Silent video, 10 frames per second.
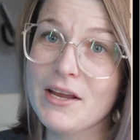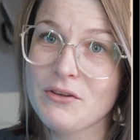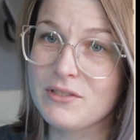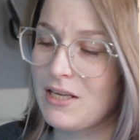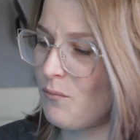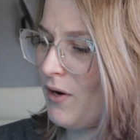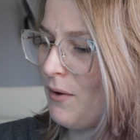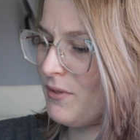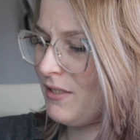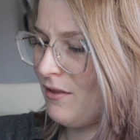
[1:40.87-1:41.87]
used them when I
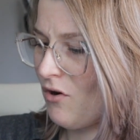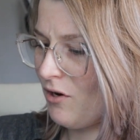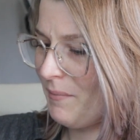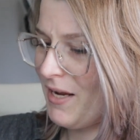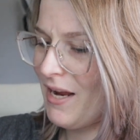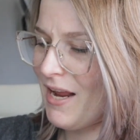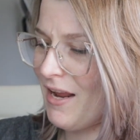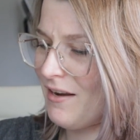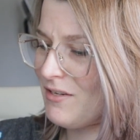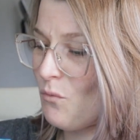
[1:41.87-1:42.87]
was in the Army
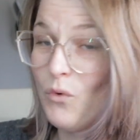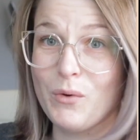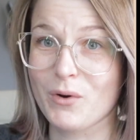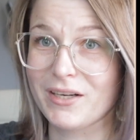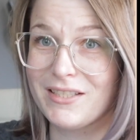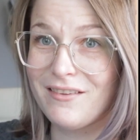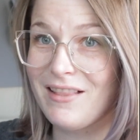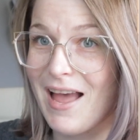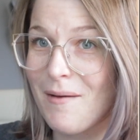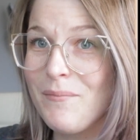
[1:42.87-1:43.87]
and we worked in the
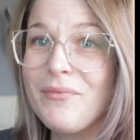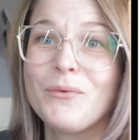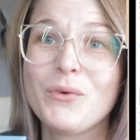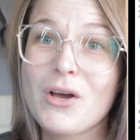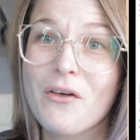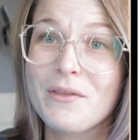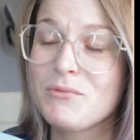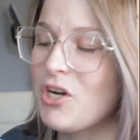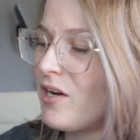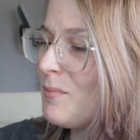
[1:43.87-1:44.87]
lab. We called them
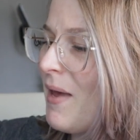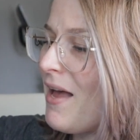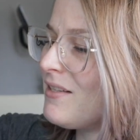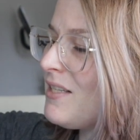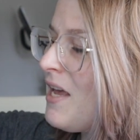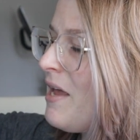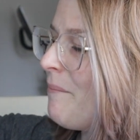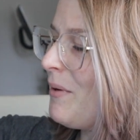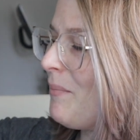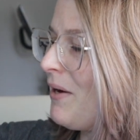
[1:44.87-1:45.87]
Chuck's pads,
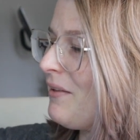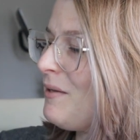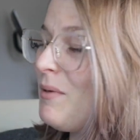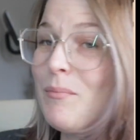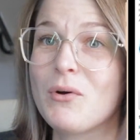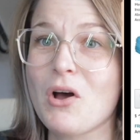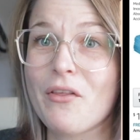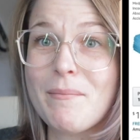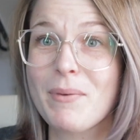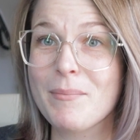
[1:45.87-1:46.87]
but apparently people
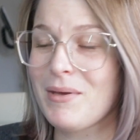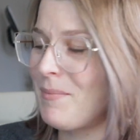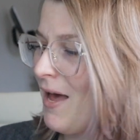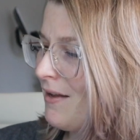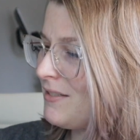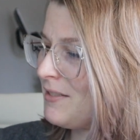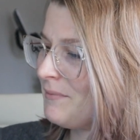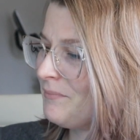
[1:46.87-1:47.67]
call them puppy pads.